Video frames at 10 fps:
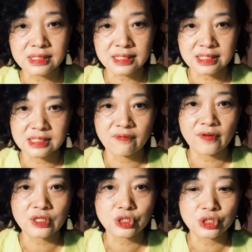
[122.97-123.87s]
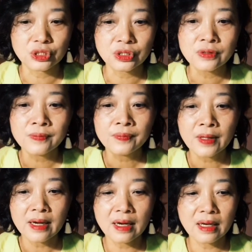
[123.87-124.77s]
satisfaction,
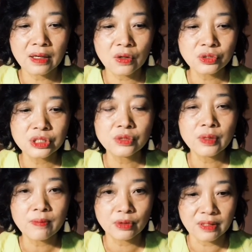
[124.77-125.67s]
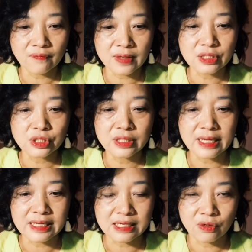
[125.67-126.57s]
continuing motivation,
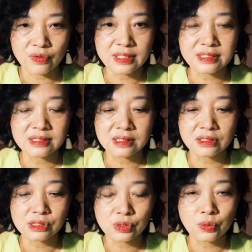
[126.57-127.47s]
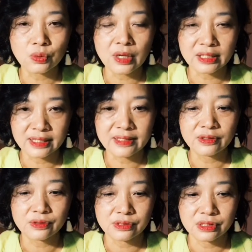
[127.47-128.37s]
and increases school
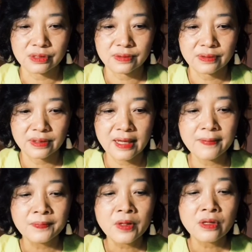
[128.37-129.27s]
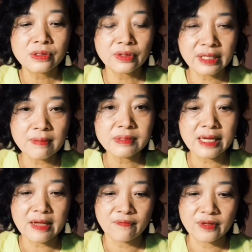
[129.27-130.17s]
attendance. Okay, so games
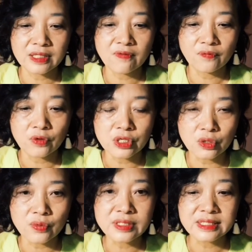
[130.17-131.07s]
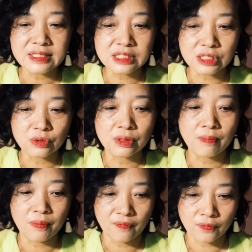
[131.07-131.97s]
are effective for increasing
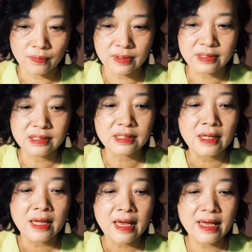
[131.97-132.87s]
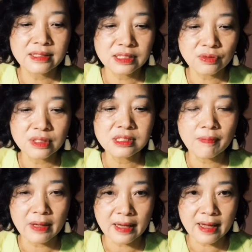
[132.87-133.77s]
student performance, and students
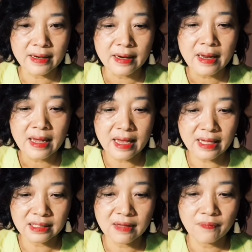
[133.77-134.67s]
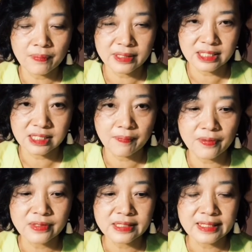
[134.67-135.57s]
become active
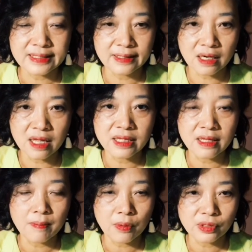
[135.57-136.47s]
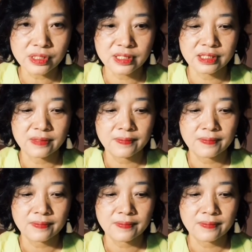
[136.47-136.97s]
participants in the learning process.